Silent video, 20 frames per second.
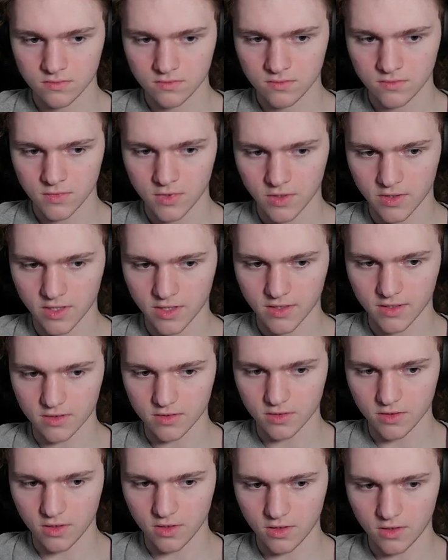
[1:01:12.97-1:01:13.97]
Okay, and then
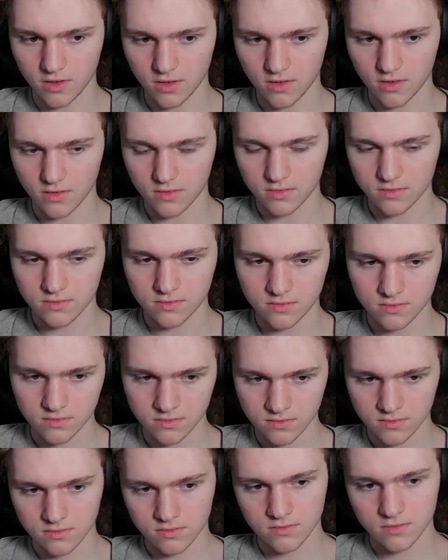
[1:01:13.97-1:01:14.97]
call.
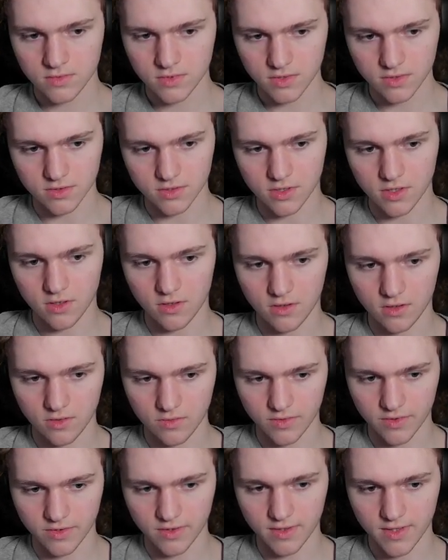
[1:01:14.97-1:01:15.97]
There's call
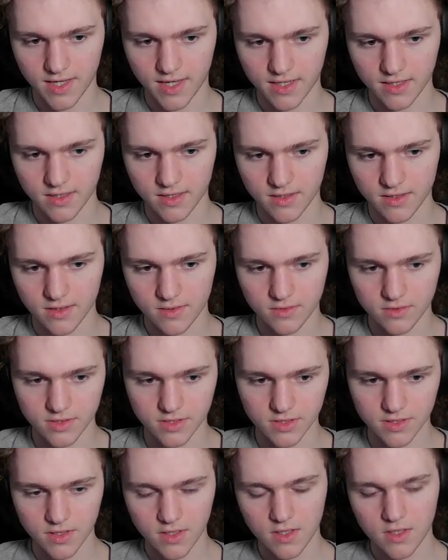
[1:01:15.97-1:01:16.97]
with that, and then there's
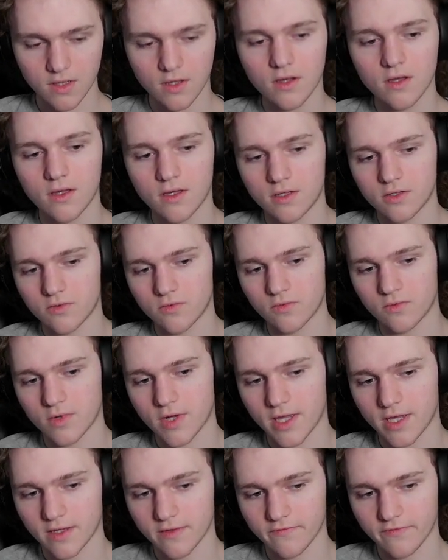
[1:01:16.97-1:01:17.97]
an
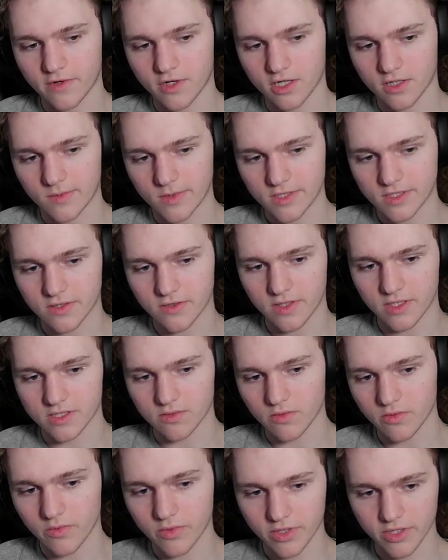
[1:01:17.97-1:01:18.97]
array of arguments. Okay, so we
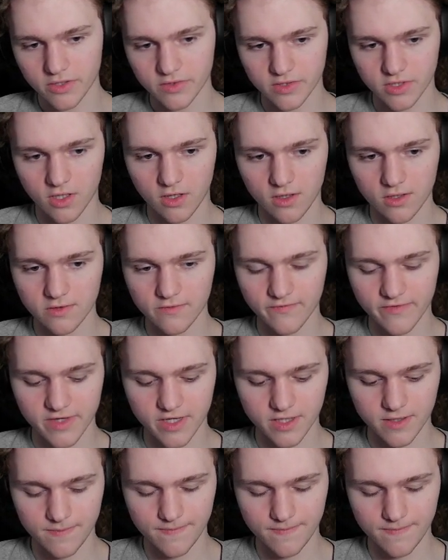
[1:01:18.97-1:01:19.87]
want to use call v,